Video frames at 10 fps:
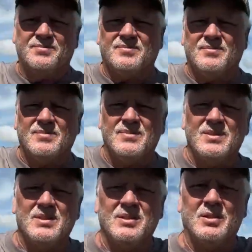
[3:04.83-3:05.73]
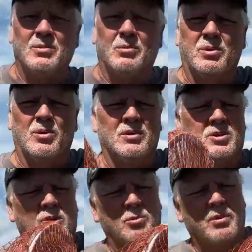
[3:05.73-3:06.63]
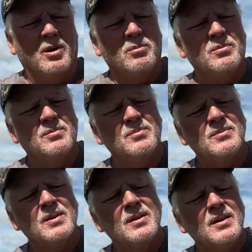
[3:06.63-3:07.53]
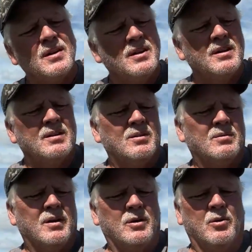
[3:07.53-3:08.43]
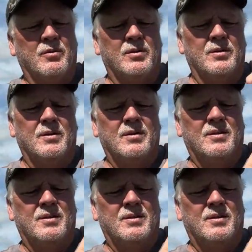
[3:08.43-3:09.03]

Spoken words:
You want to pull this loop up right over the